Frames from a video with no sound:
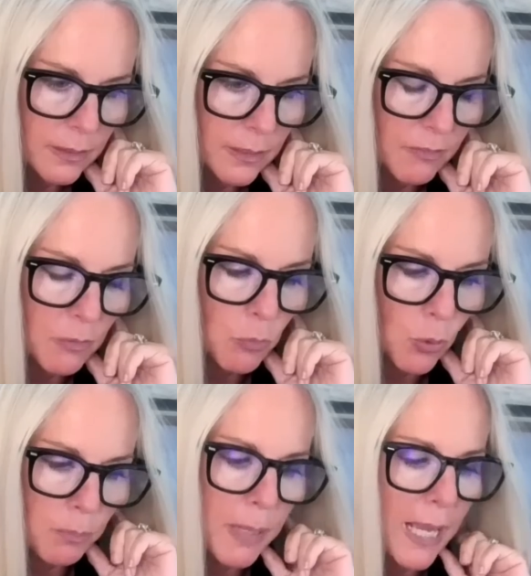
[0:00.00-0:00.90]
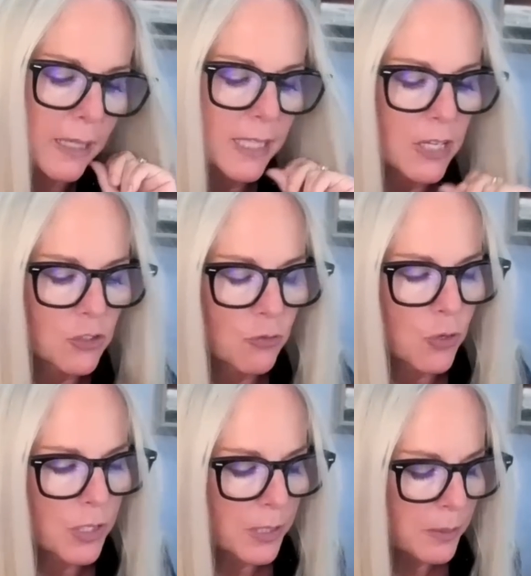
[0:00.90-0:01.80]
even more backlash
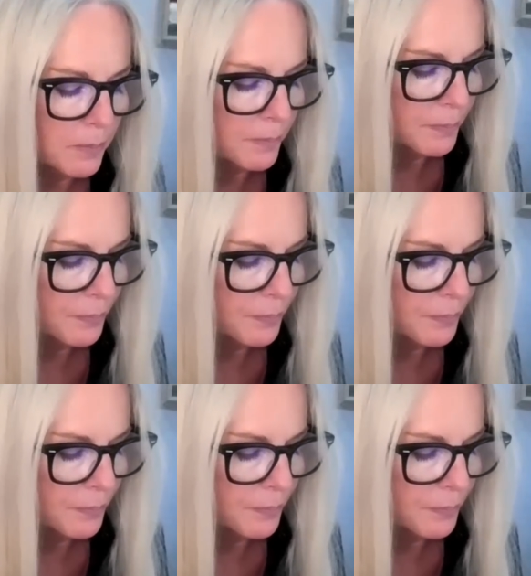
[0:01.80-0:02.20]
for him.